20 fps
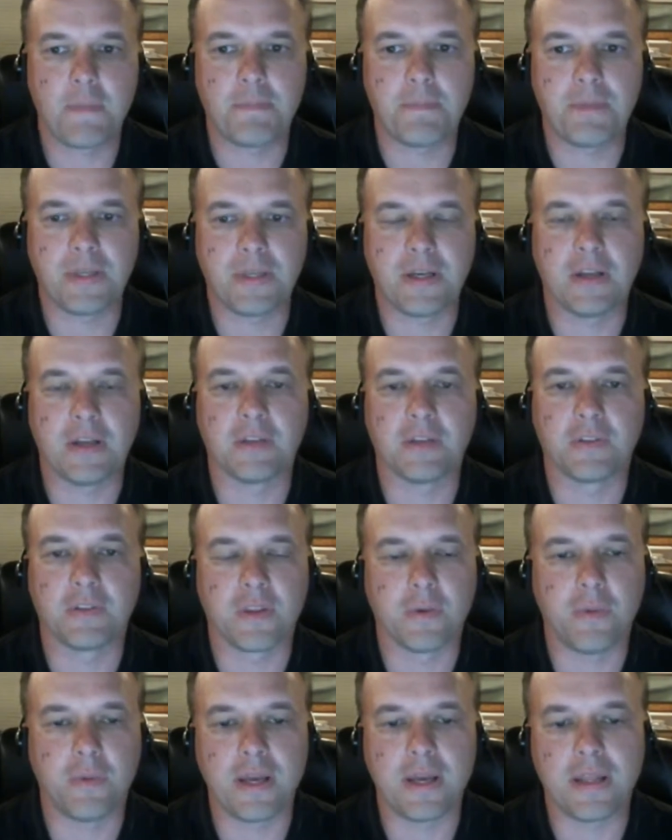because of
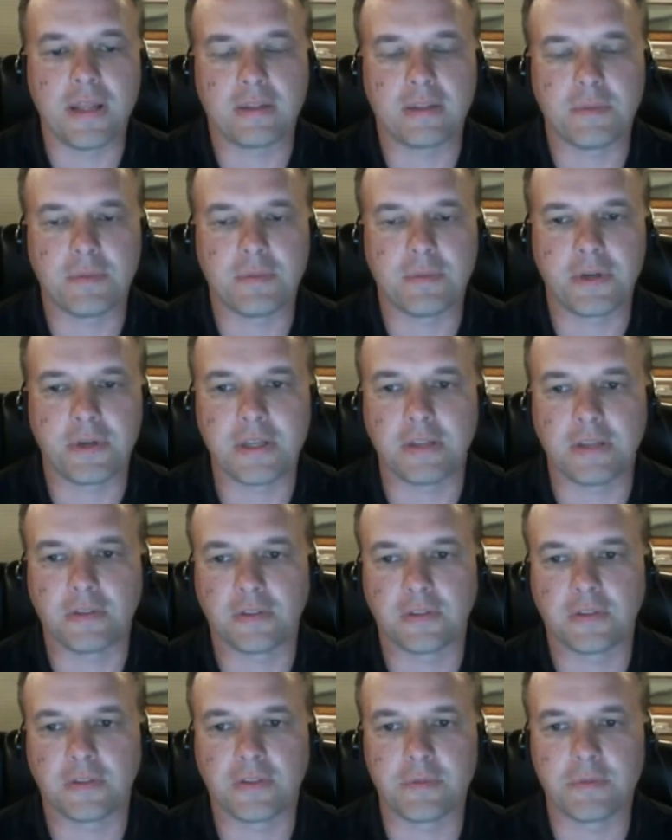the way that the porting
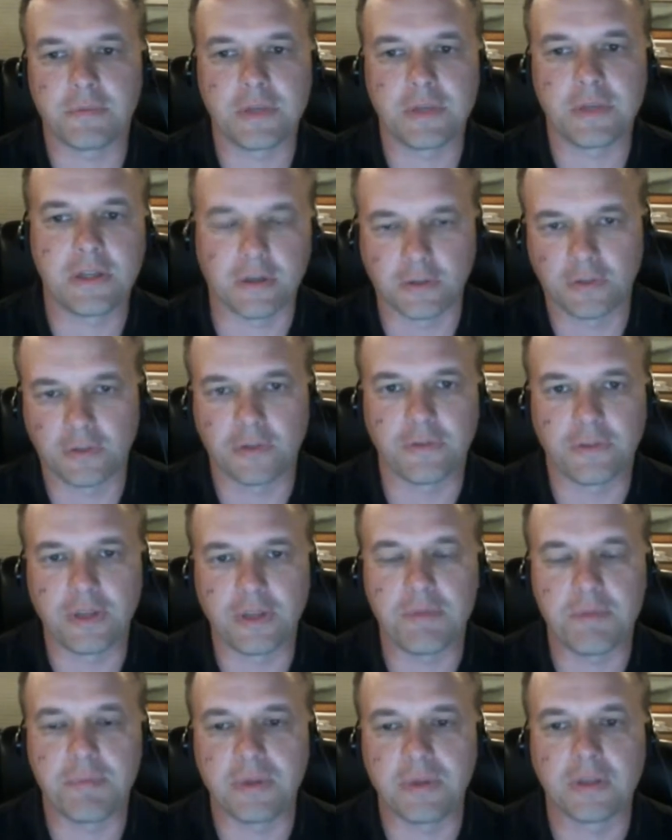system
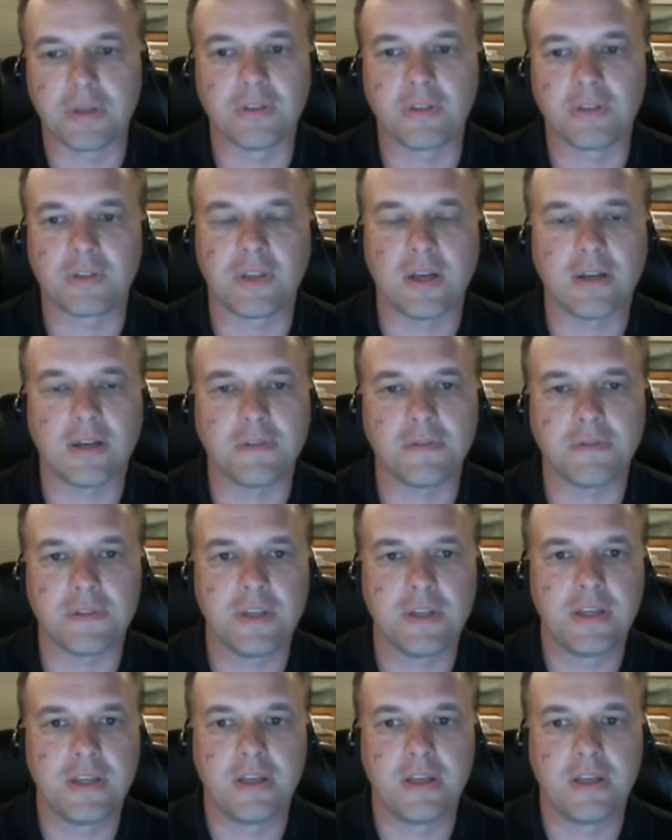recursively builds stuff.